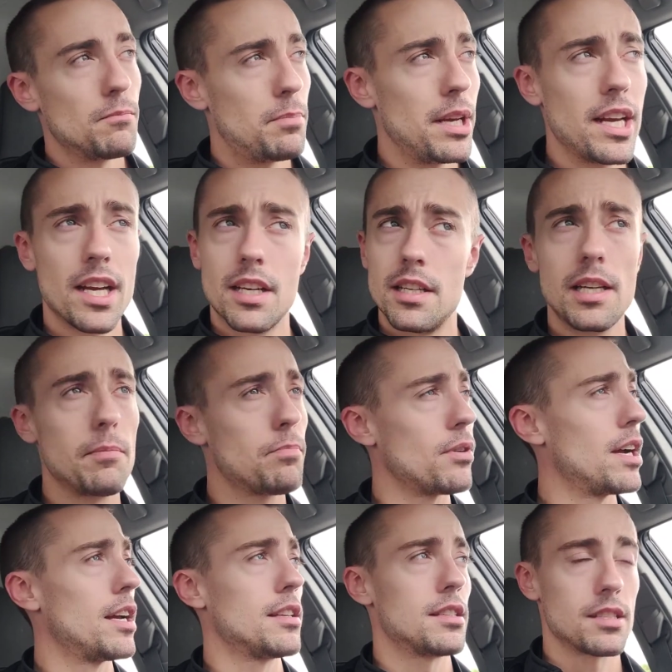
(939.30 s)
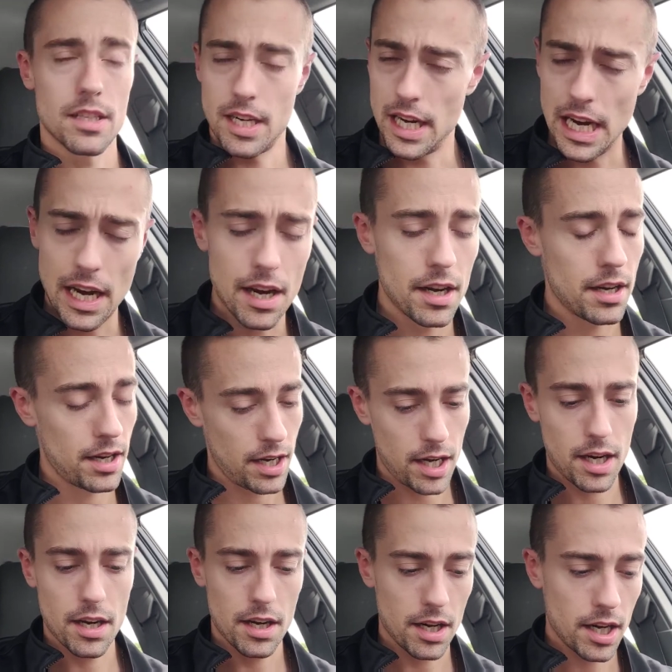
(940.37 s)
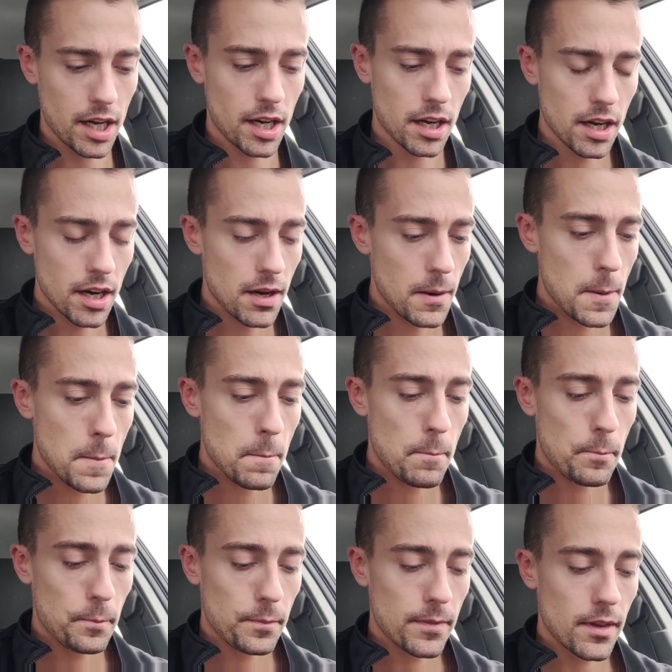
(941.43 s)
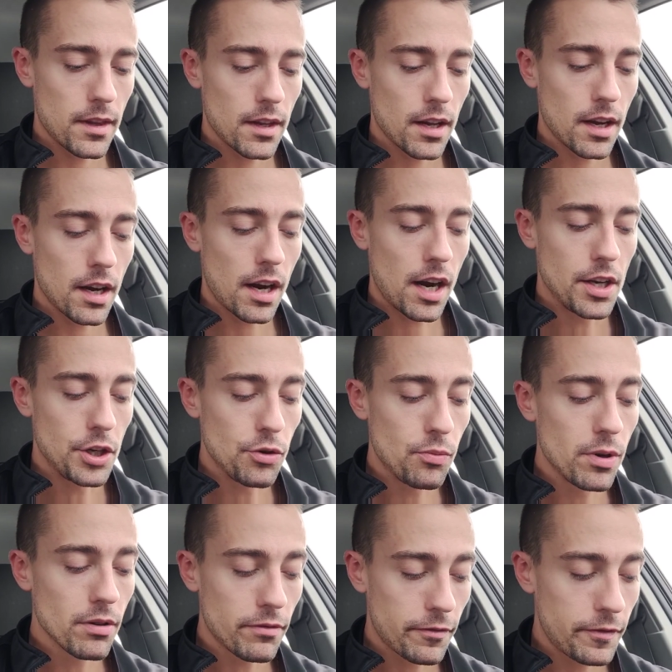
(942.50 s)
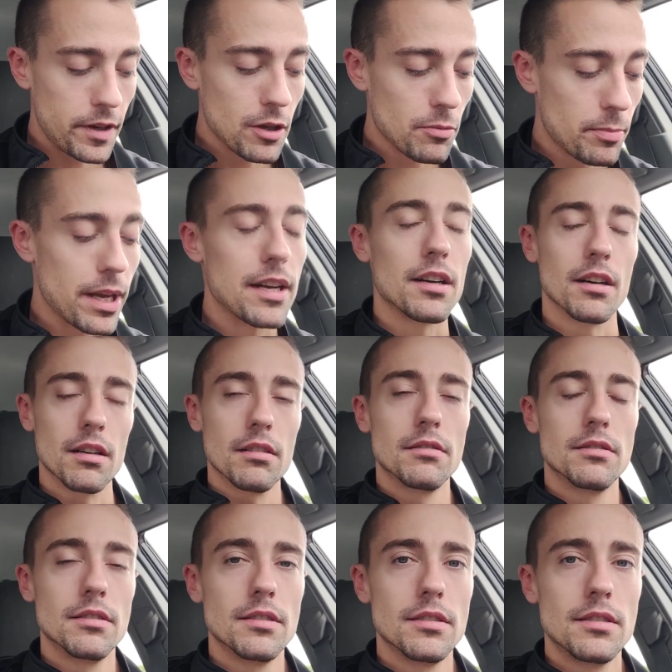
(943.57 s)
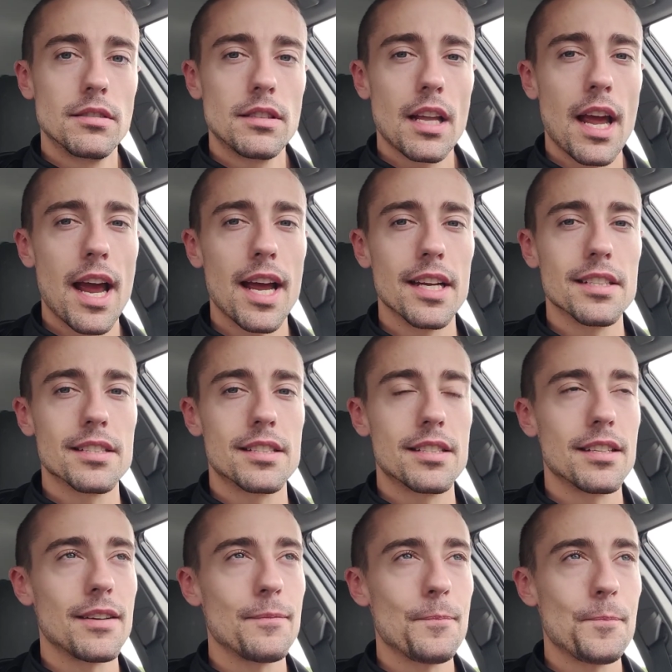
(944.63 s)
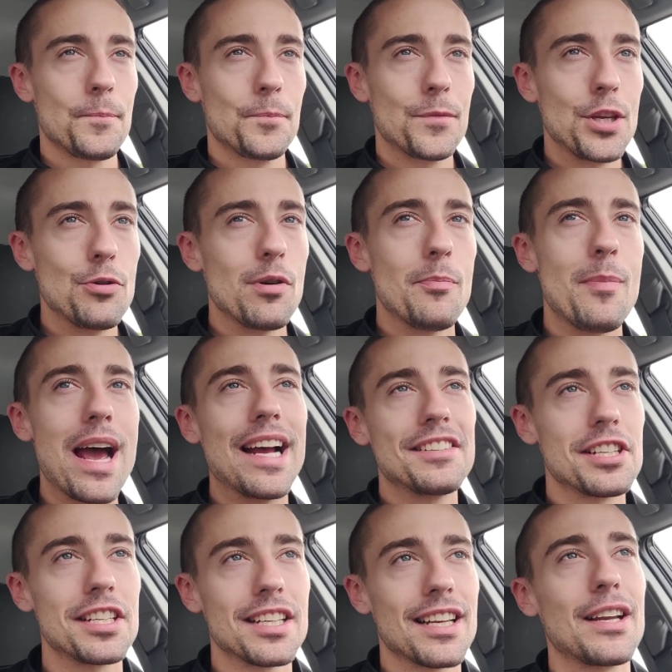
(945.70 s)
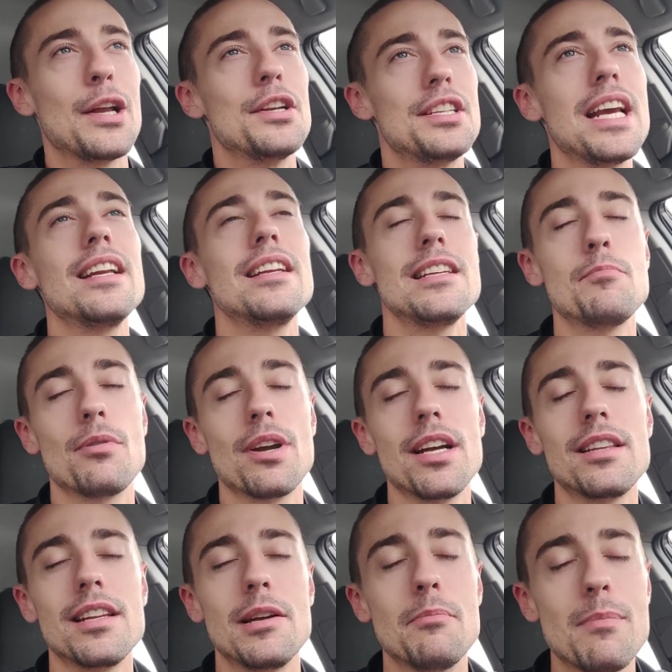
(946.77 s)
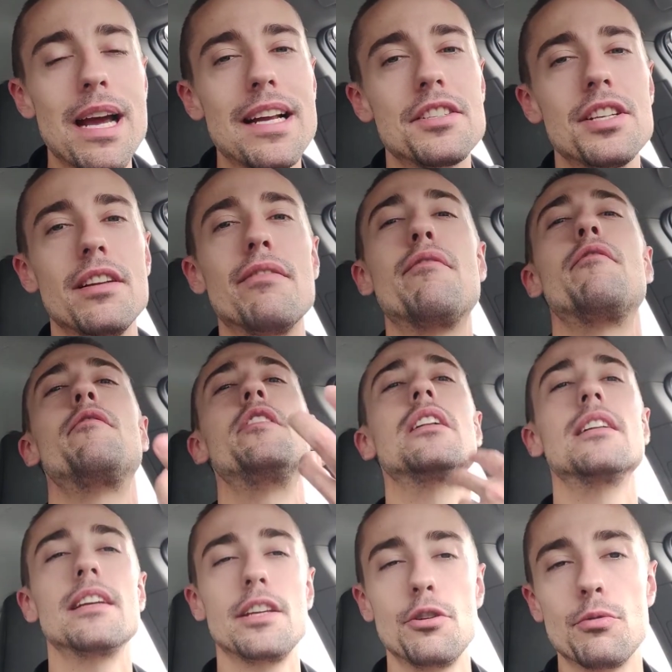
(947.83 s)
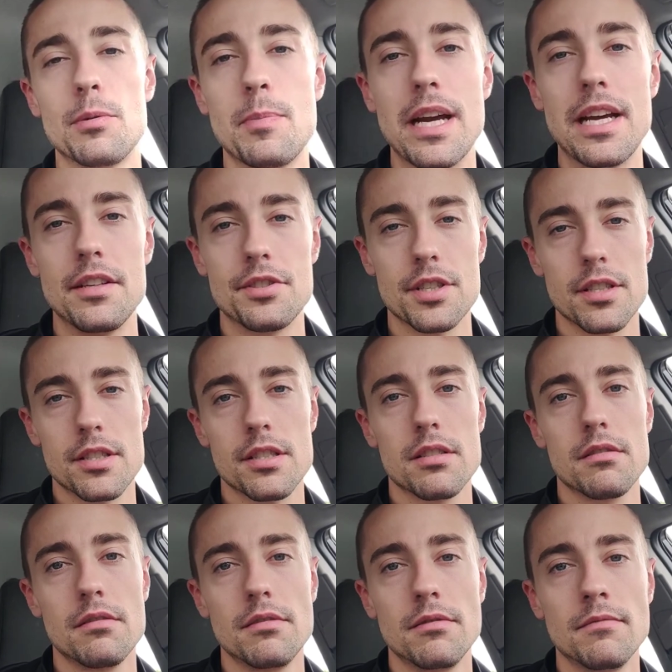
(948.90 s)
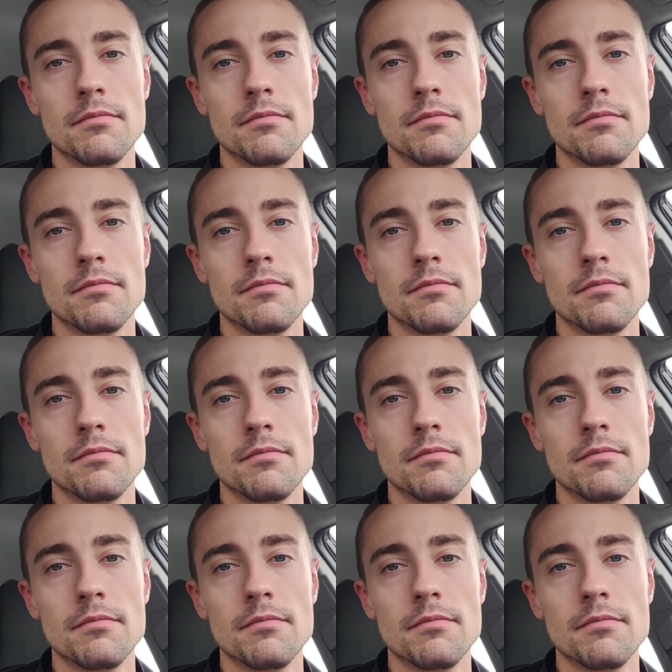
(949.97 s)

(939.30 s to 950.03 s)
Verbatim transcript: Big deep breaths again and again and again. And you will feel better as you imagine, like, take a deep breath and imagine it filling you with patience.